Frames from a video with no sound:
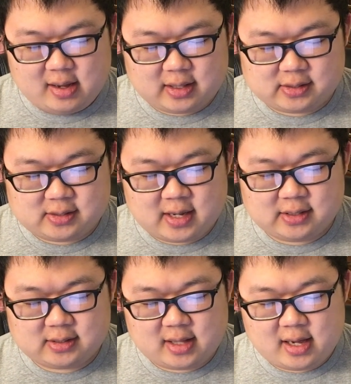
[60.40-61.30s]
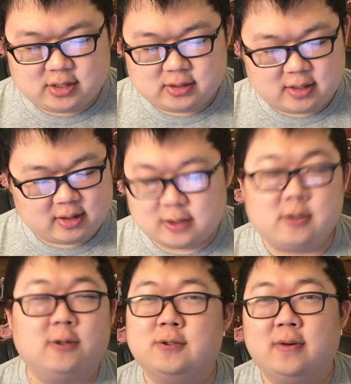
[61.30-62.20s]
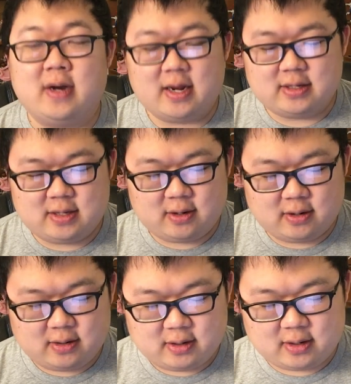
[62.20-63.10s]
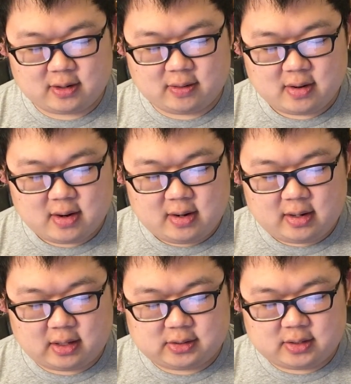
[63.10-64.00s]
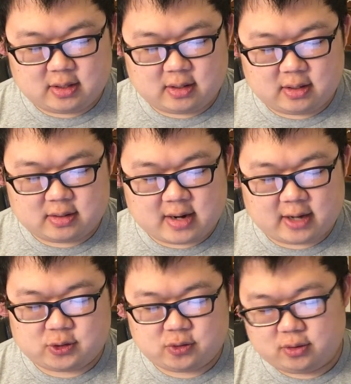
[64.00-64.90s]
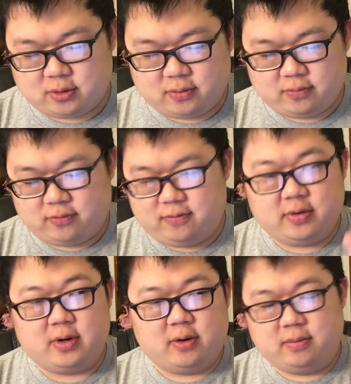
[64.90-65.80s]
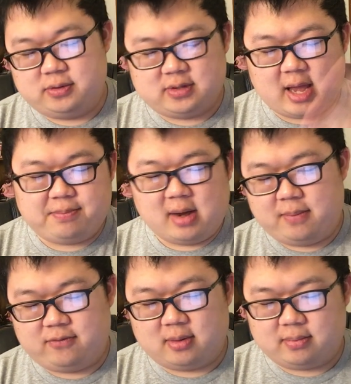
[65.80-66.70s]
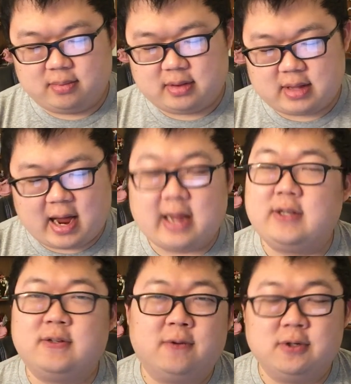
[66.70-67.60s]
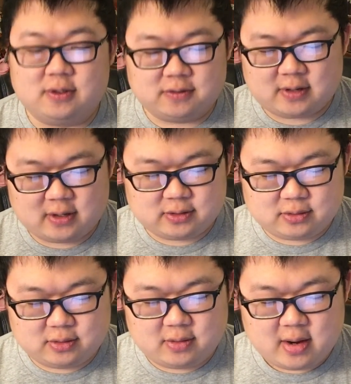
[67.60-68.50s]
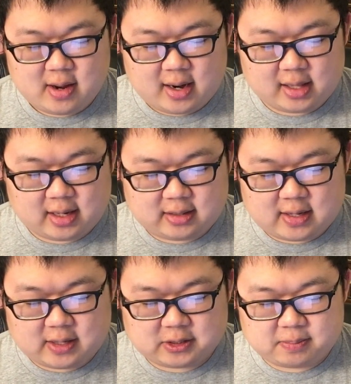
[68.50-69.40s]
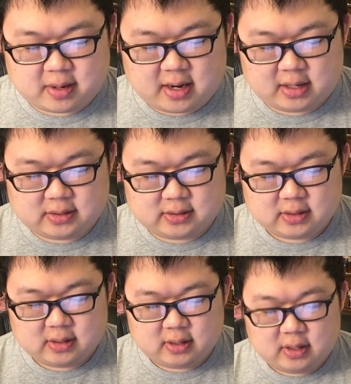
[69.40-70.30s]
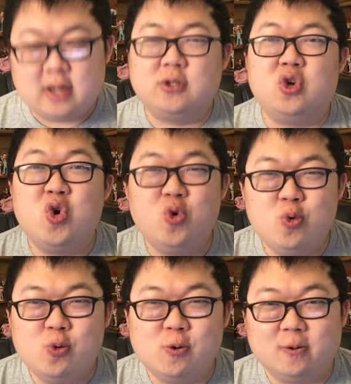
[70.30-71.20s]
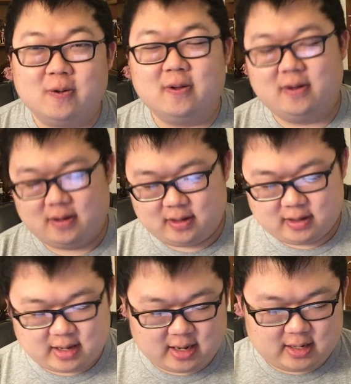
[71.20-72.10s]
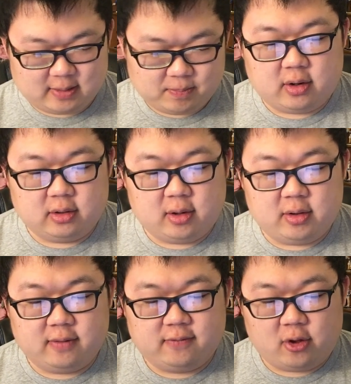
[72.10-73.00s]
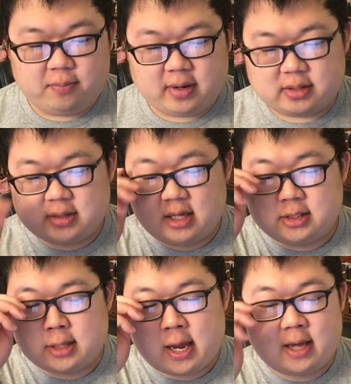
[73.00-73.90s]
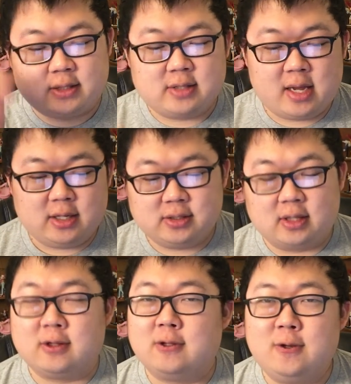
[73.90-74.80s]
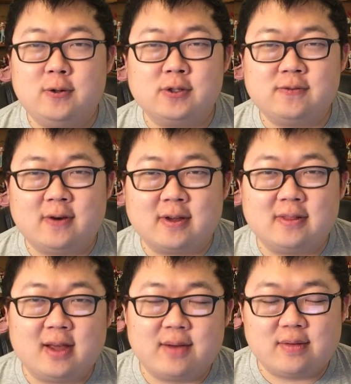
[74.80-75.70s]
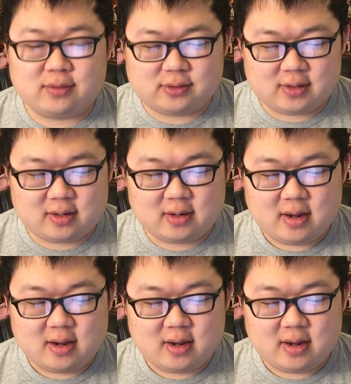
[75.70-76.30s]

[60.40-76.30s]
And then Sandslash, I think, is also at A tier. You know, it's the natural, you know, step up from ice version of Sandshrew. I like the ice spikes. It's cool. Get it? Alolan Vulpix, that's an S. That is, like, the cutest fucking thing I've ever seen.